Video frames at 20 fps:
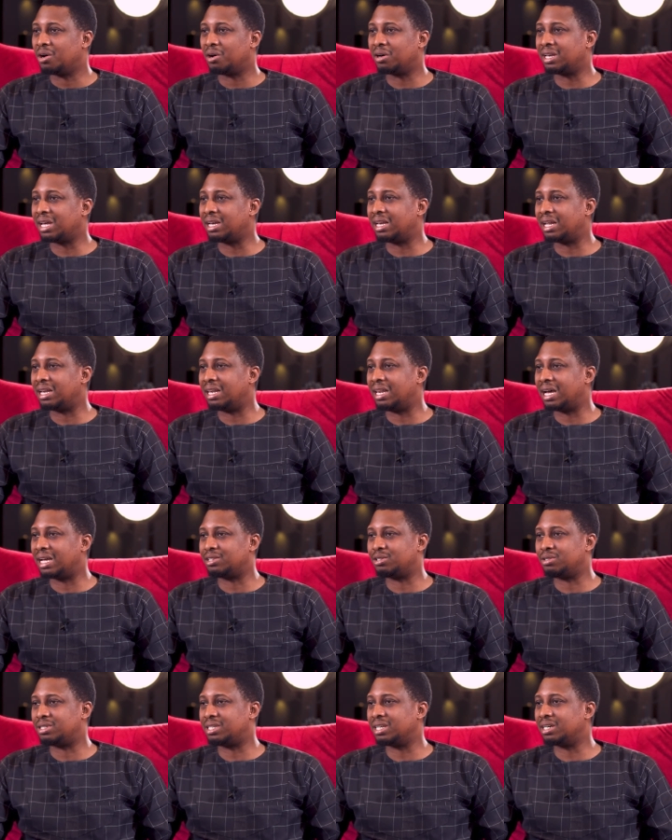Other than
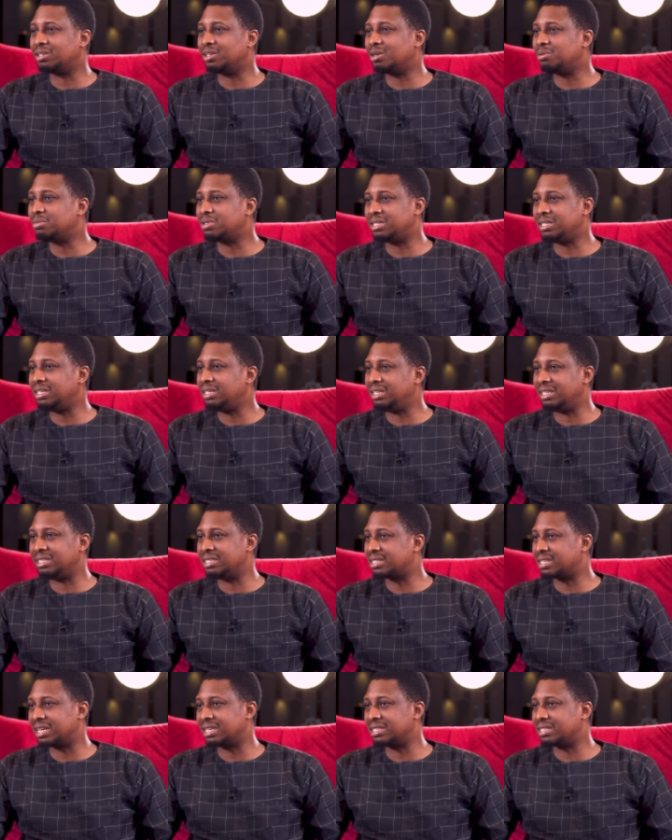that, you seldom see
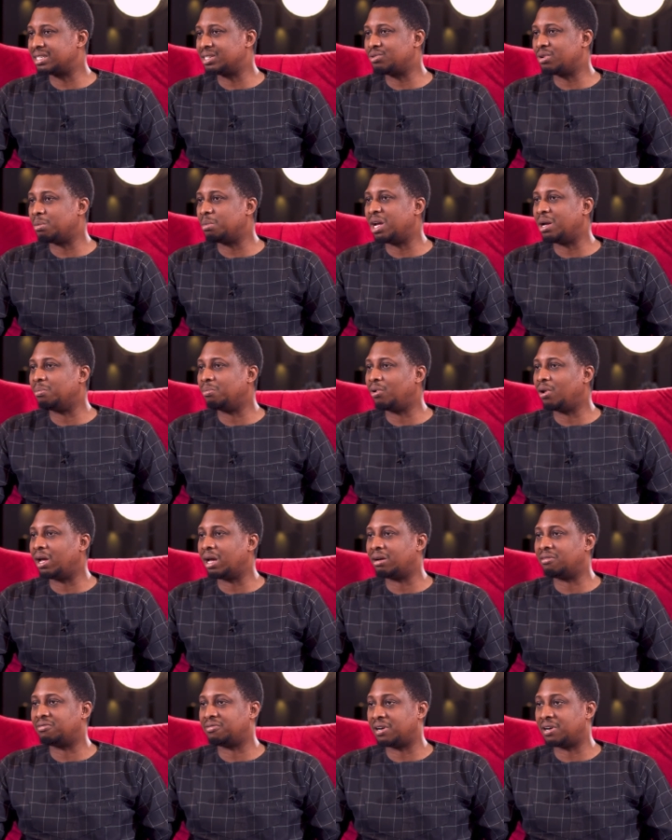instances whereby
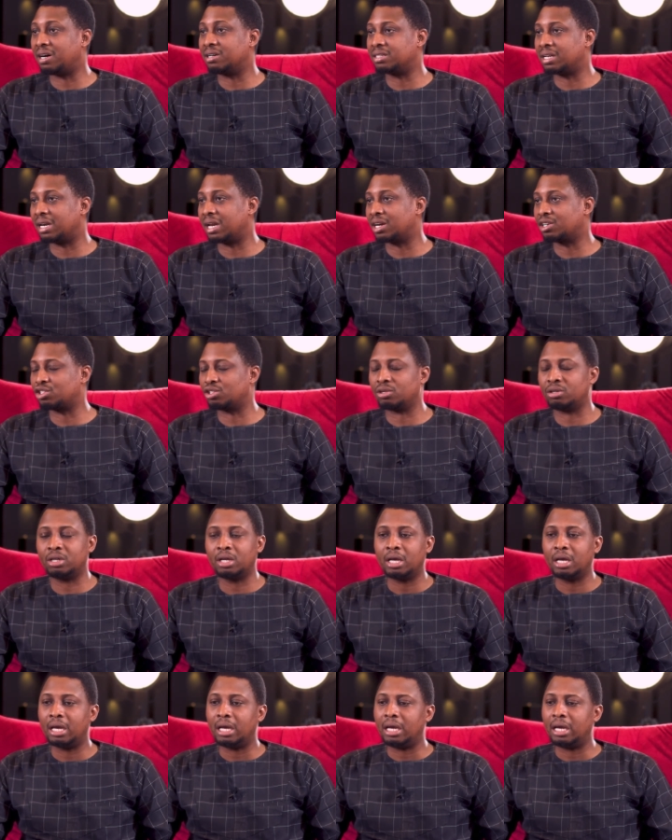employer files an action
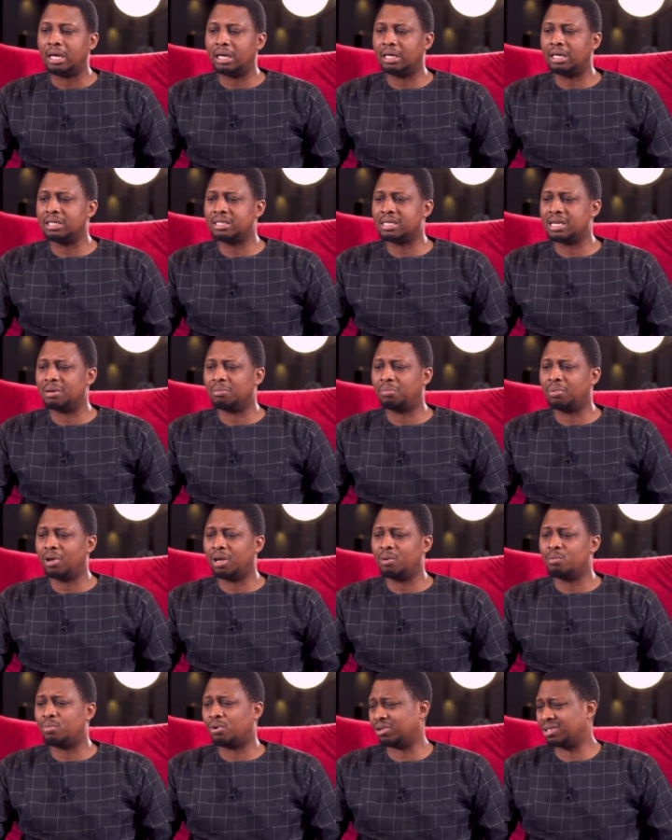against the
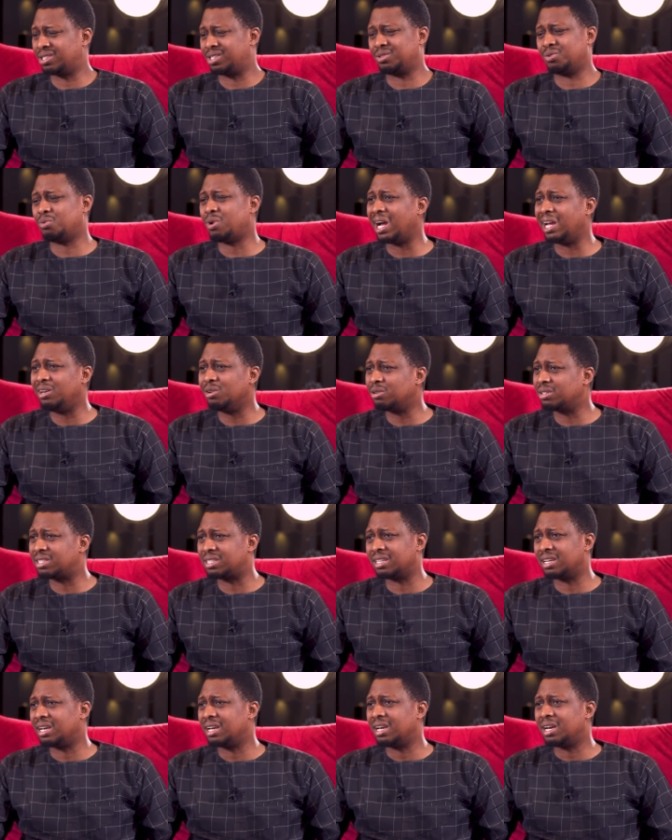employee. But why
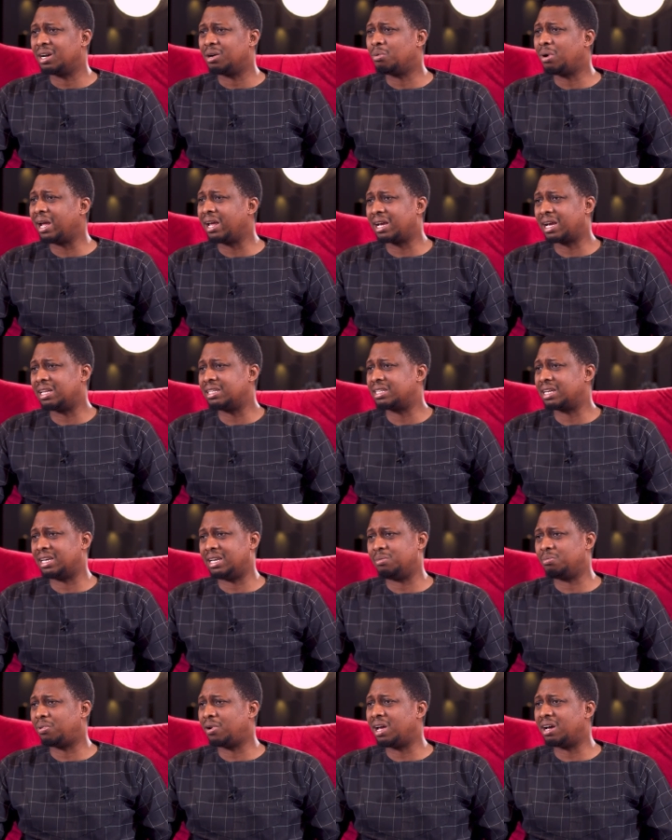not? Why can't an
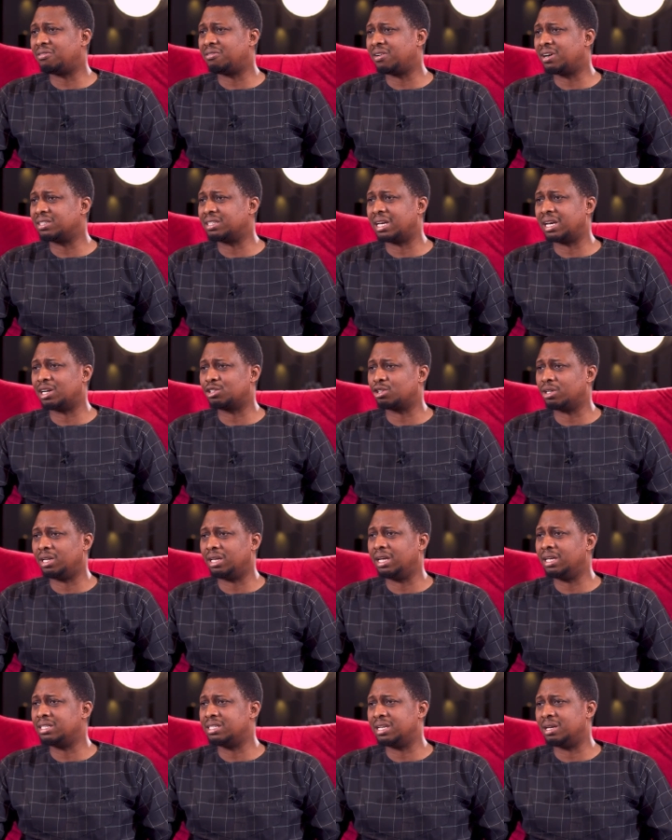employer file an action
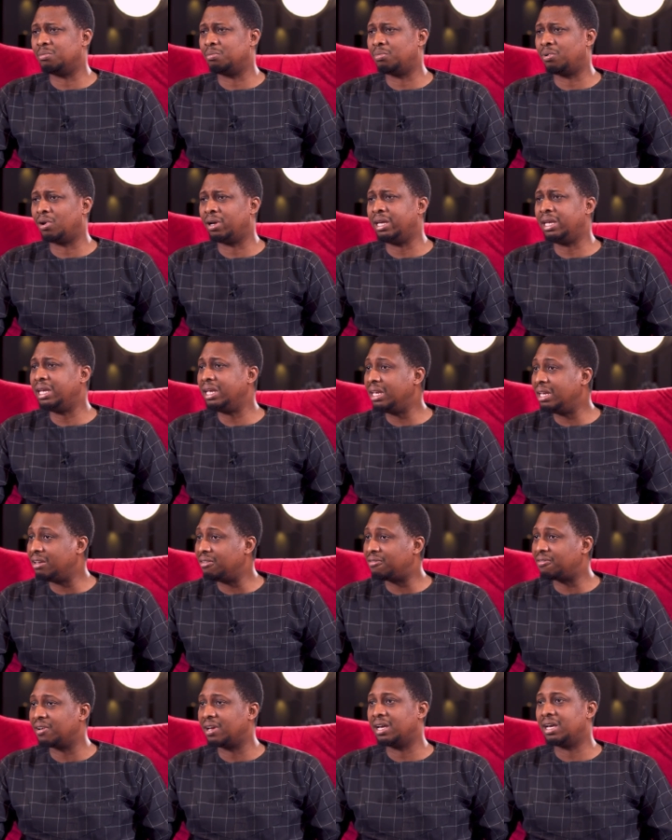against the employee
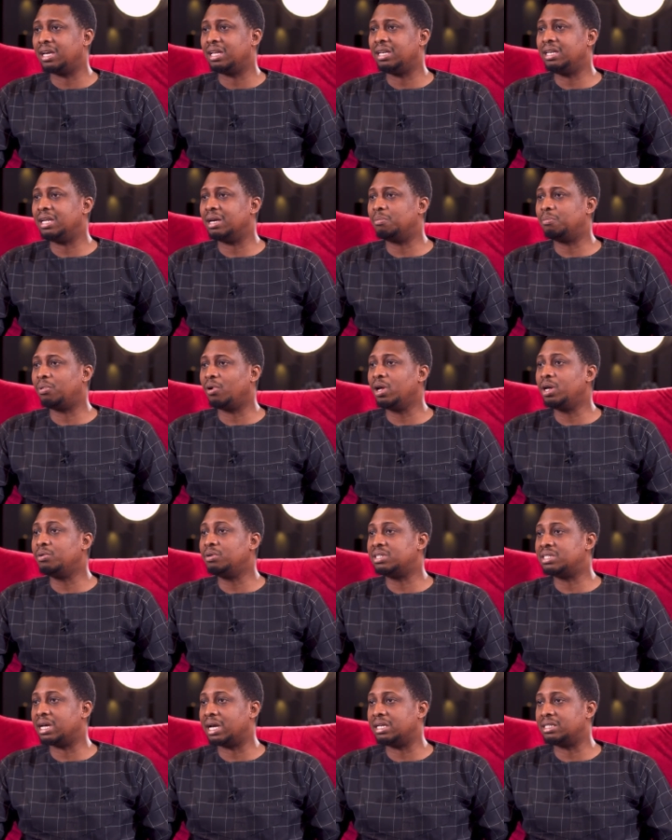if the employee
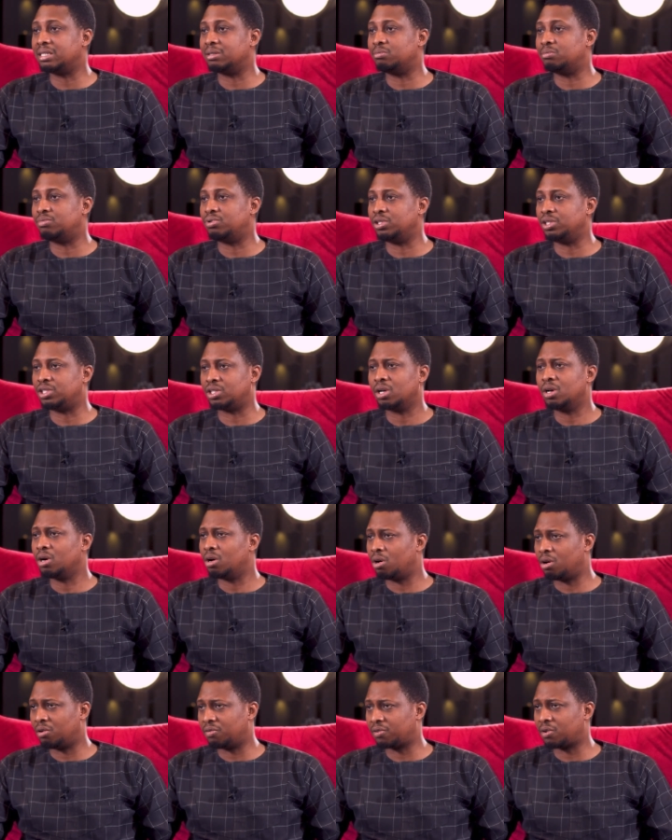resigns in breach?
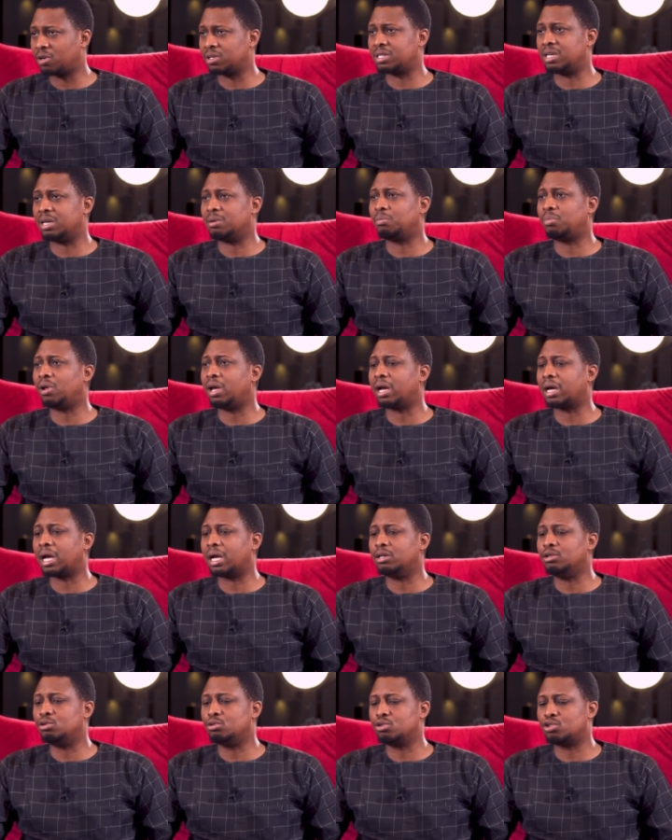Of course, the employer
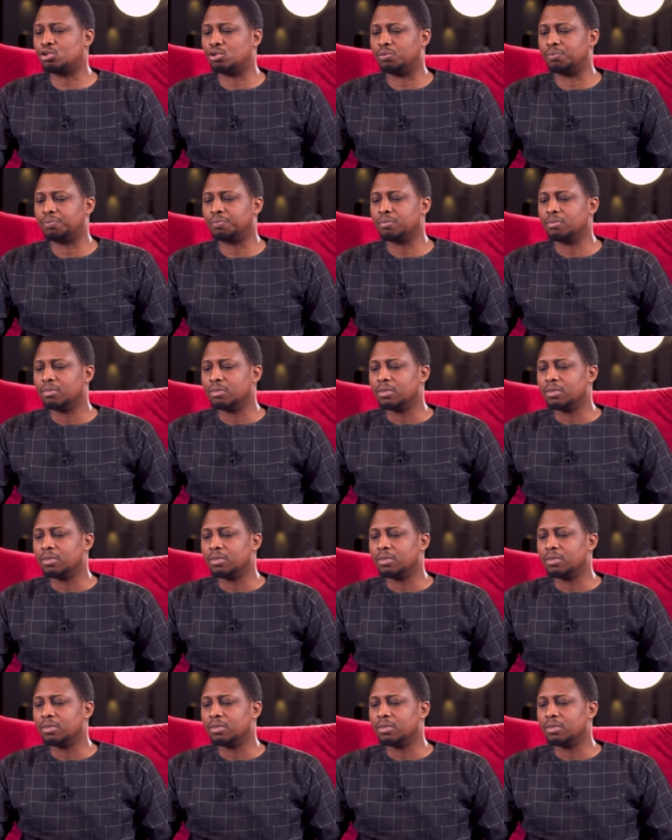can do so.